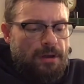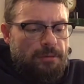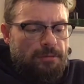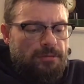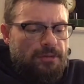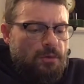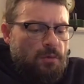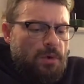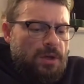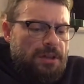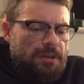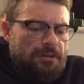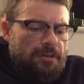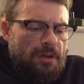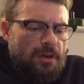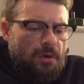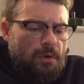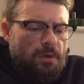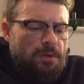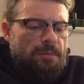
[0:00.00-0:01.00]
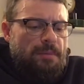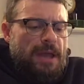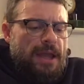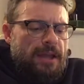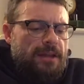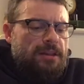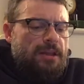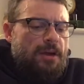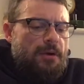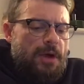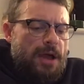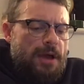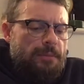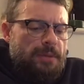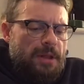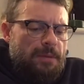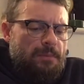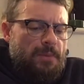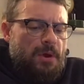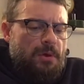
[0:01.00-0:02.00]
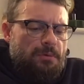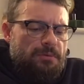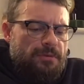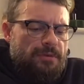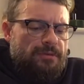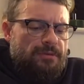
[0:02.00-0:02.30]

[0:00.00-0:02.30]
So what, does the old man know how many bones